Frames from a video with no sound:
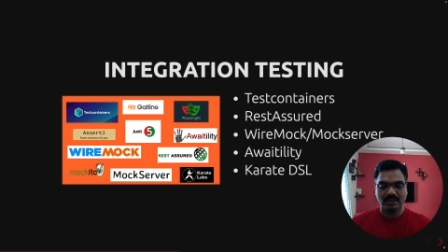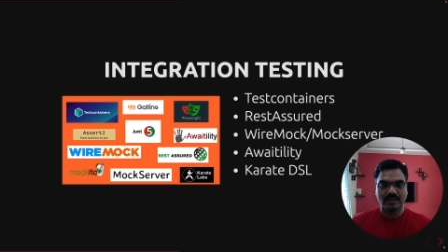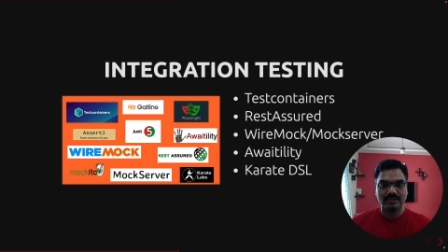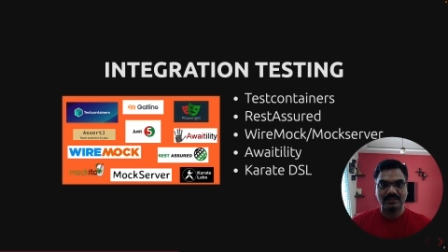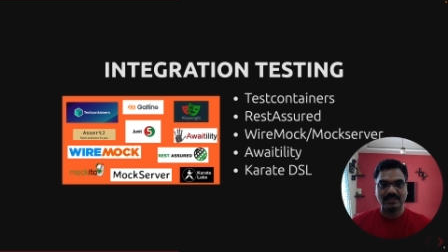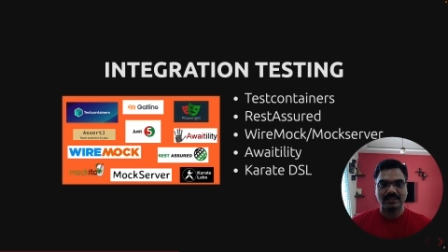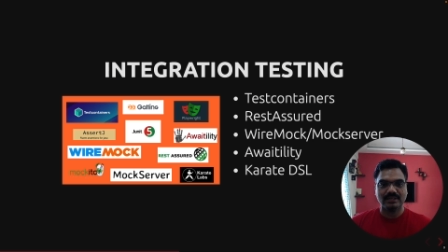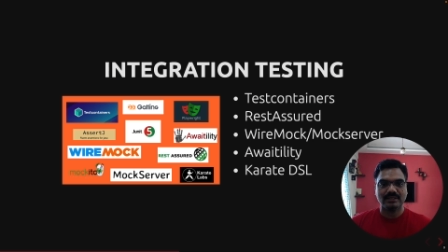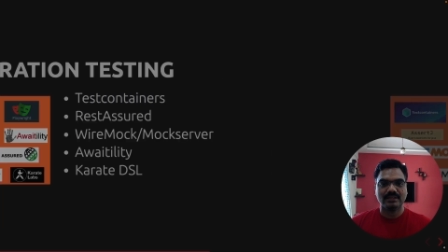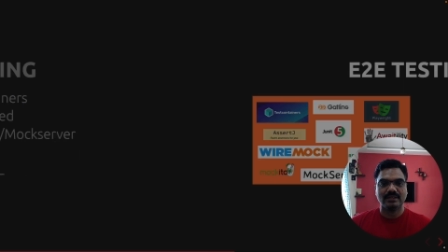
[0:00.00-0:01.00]
And
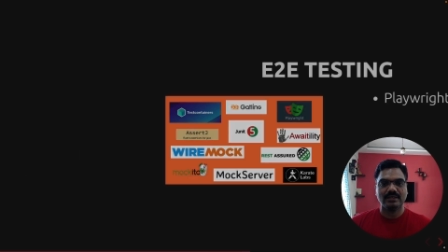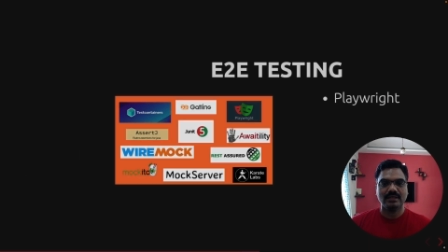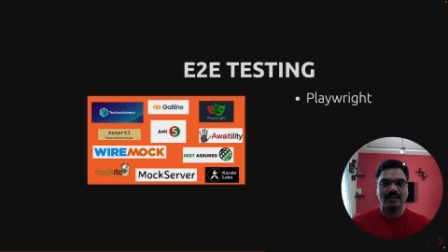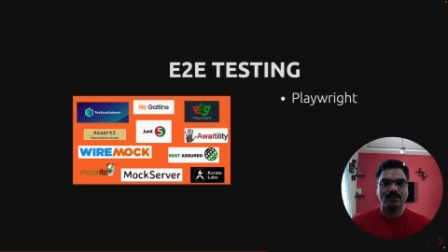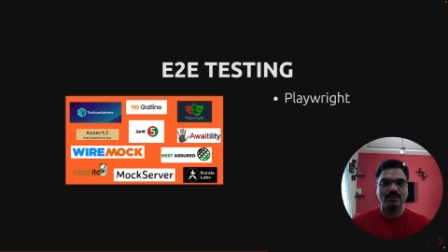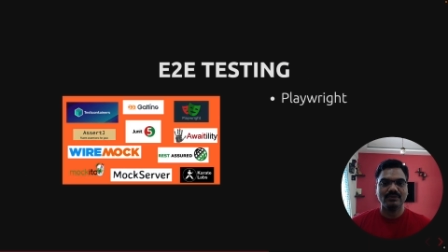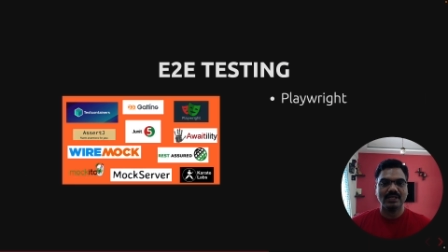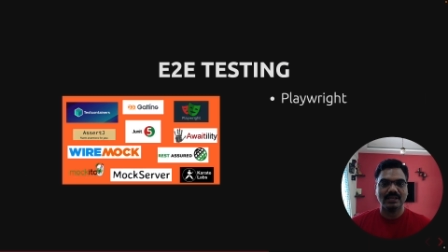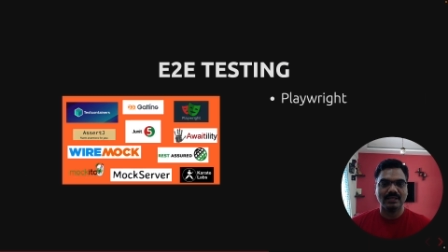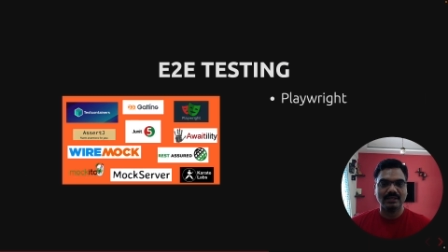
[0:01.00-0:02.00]
then we will
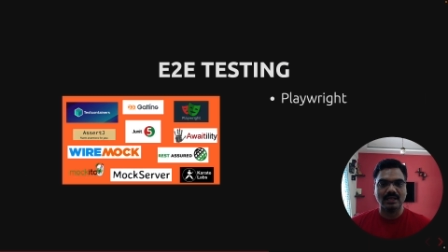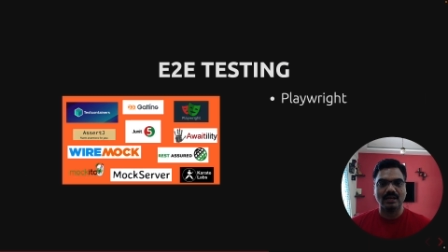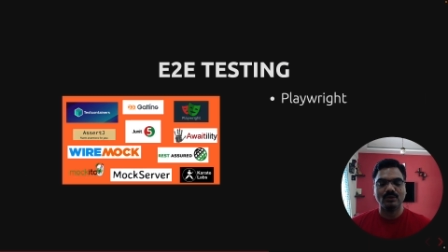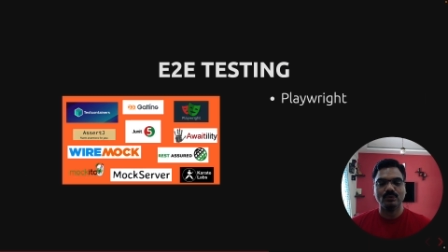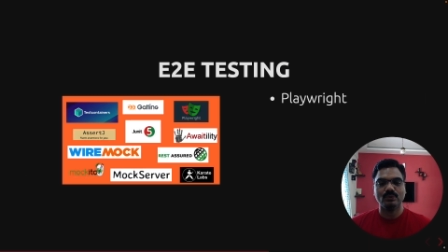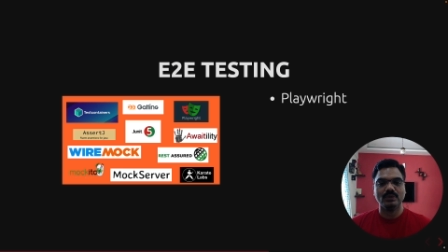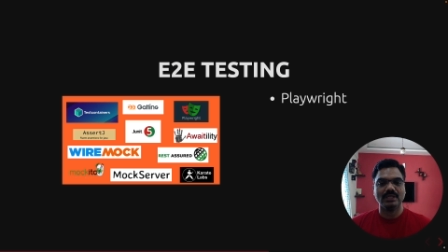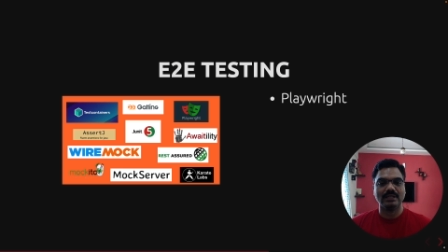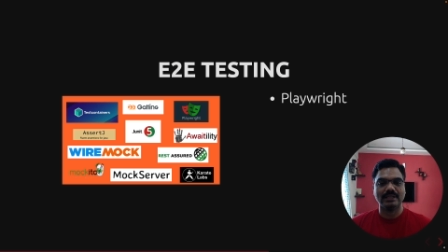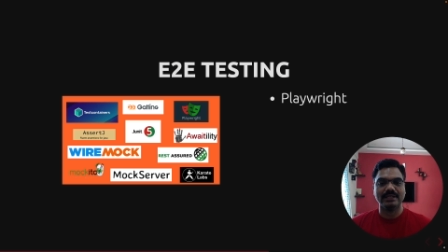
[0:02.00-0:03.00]
learn how we
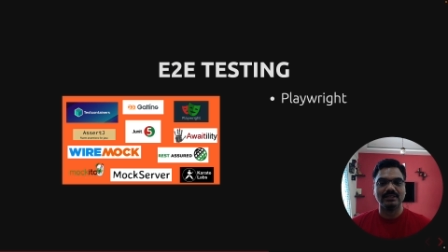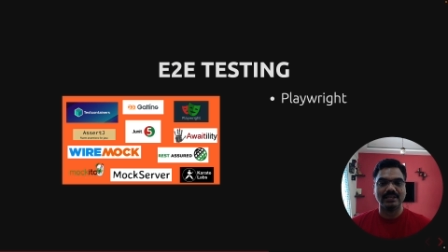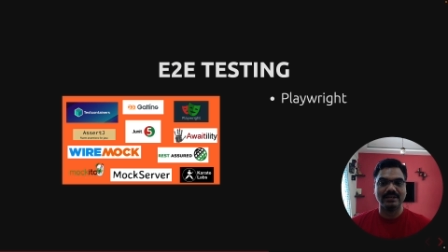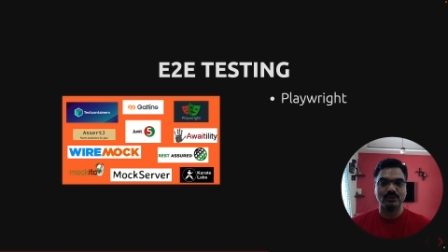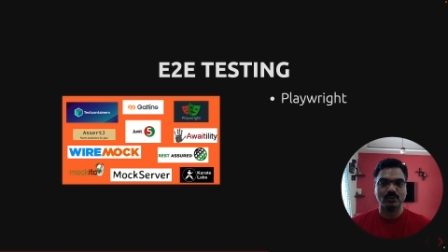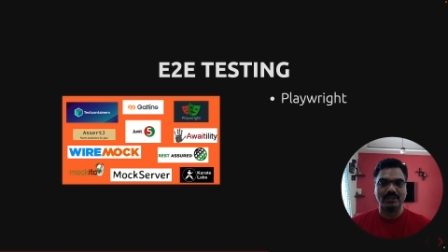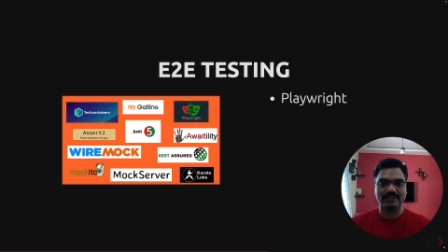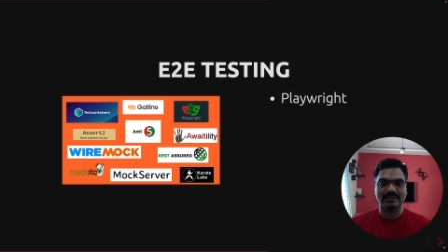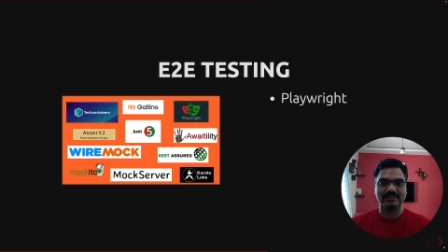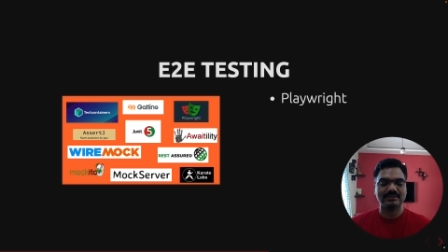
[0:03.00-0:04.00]
can write
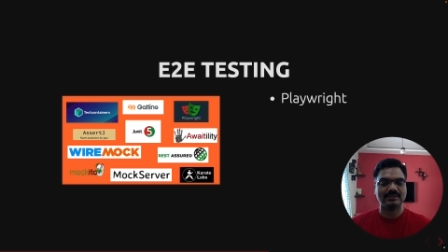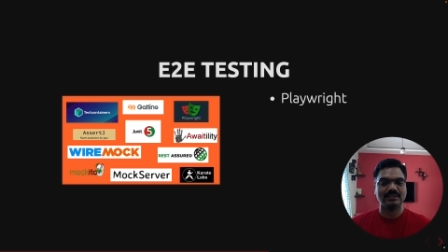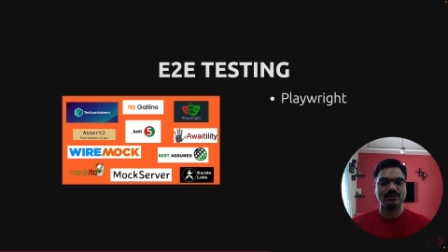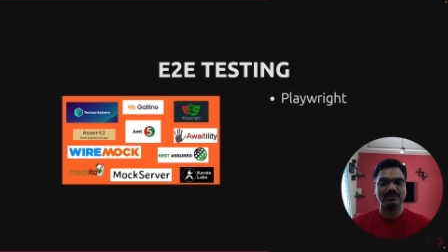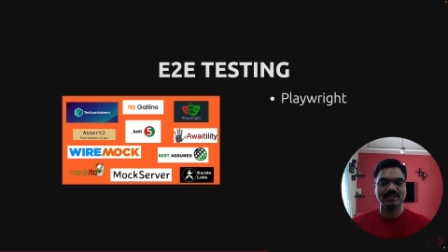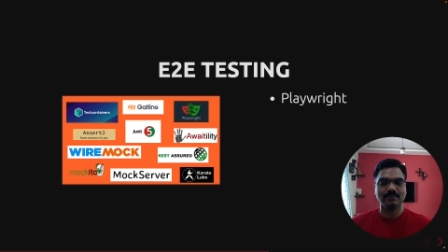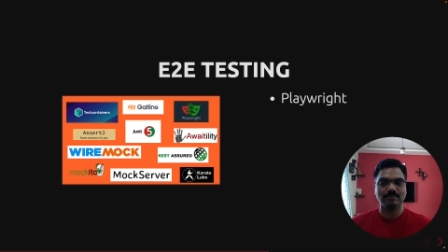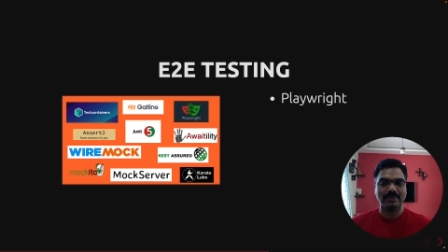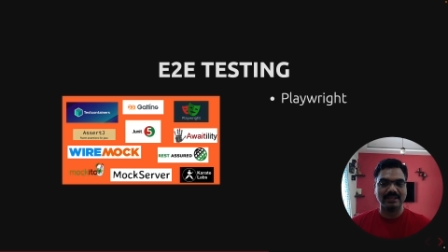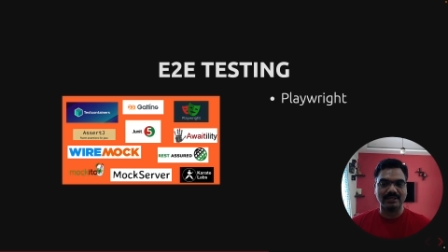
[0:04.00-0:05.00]
end-to-end tests using
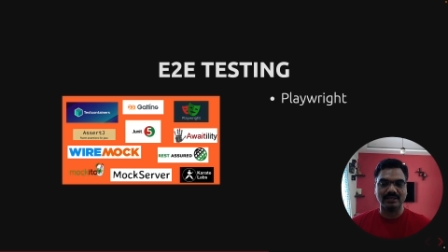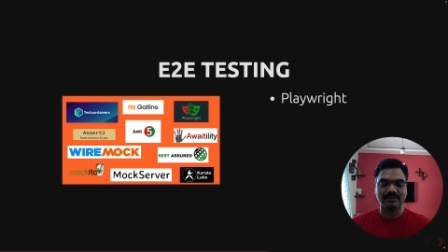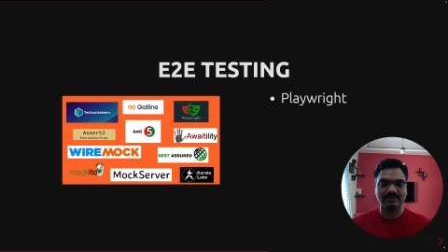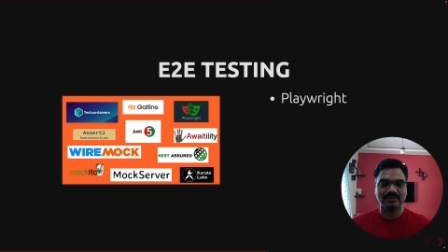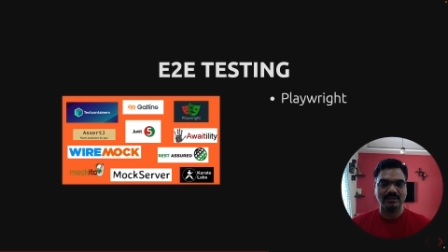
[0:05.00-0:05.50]
Playwright.